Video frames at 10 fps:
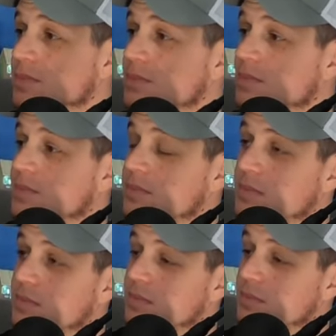
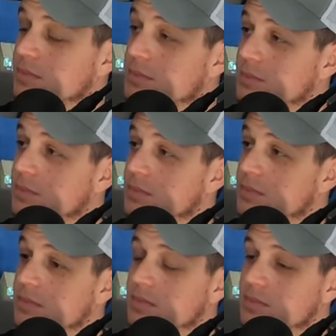
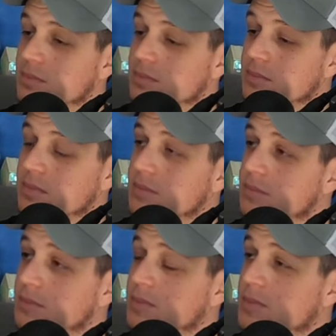
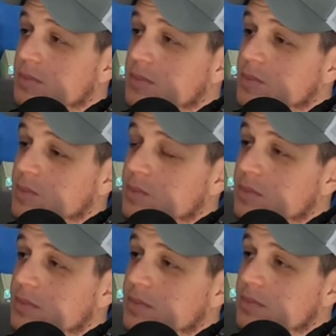
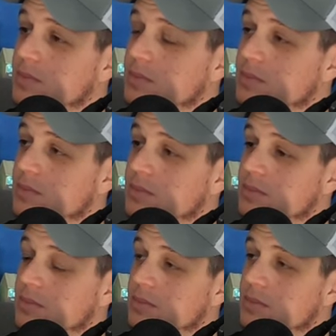
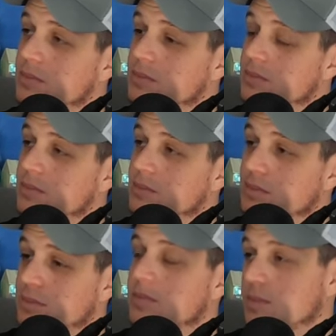
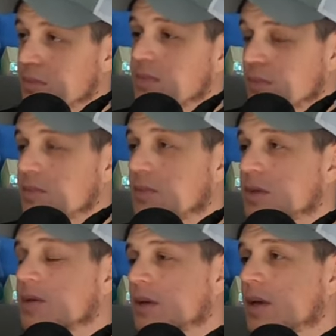
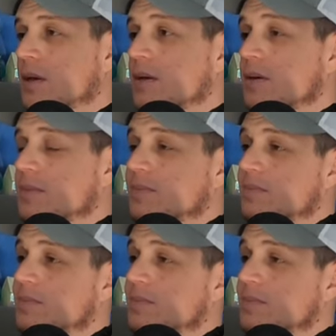[no speech]